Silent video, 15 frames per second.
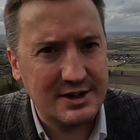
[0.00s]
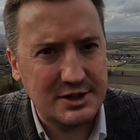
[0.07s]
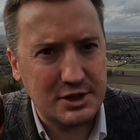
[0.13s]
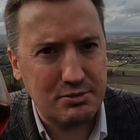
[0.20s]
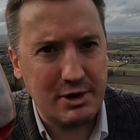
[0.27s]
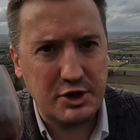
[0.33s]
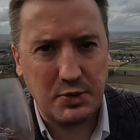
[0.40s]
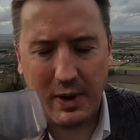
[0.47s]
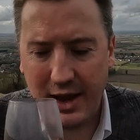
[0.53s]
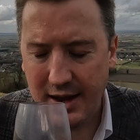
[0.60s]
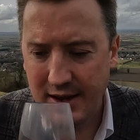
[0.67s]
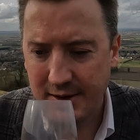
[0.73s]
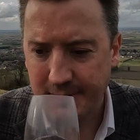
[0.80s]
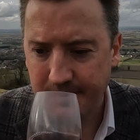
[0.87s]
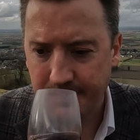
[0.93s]
to the
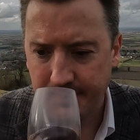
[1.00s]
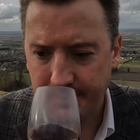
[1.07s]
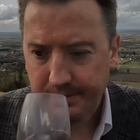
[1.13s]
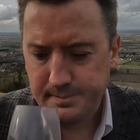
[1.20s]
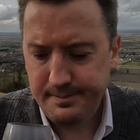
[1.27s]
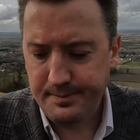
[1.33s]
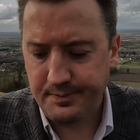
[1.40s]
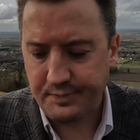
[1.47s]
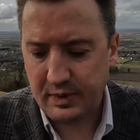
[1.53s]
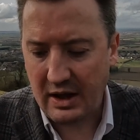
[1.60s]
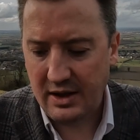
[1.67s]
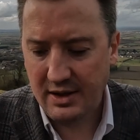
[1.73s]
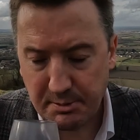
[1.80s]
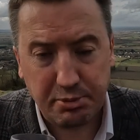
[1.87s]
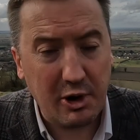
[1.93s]
Ridgeway.
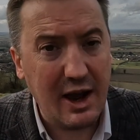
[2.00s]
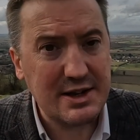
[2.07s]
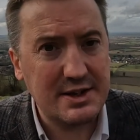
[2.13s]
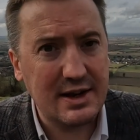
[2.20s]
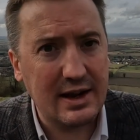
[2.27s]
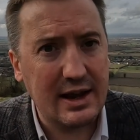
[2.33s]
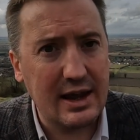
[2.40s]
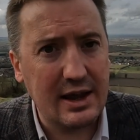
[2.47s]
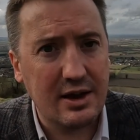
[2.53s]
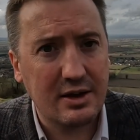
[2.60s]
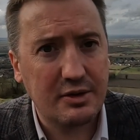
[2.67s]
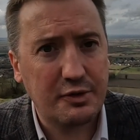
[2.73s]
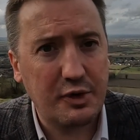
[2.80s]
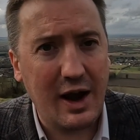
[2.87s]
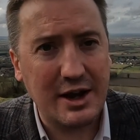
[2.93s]
Surprisingly
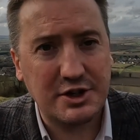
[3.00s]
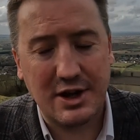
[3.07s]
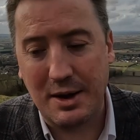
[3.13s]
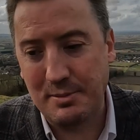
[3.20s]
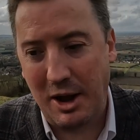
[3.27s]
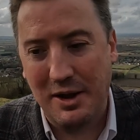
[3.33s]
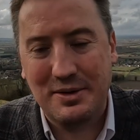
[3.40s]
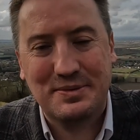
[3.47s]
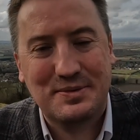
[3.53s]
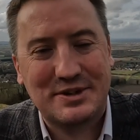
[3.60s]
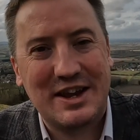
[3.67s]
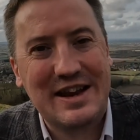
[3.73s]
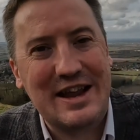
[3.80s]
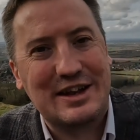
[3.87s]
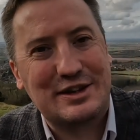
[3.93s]
fresh. I'm
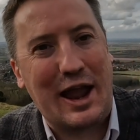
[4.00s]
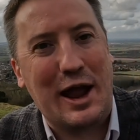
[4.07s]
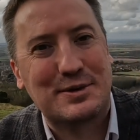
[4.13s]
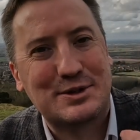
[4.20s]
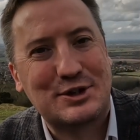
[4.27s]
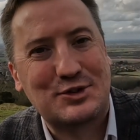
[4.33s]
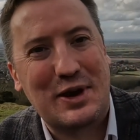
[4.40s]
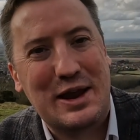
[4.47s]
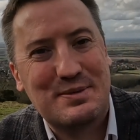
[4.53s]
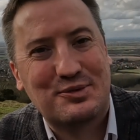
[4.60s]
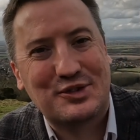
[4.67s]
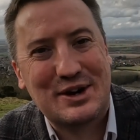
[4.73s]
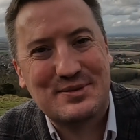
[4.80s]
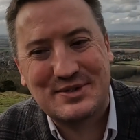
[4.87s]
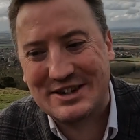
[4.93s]
sitting downstream
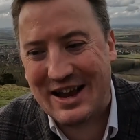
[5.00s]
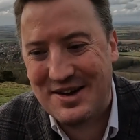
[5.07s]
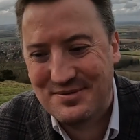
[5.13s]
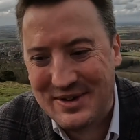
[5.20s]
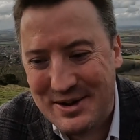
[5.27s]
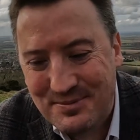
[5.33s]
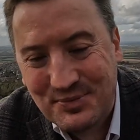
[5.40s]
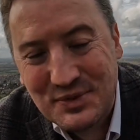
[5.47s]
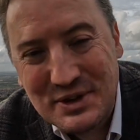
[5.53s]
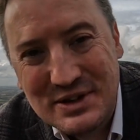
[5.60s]
from some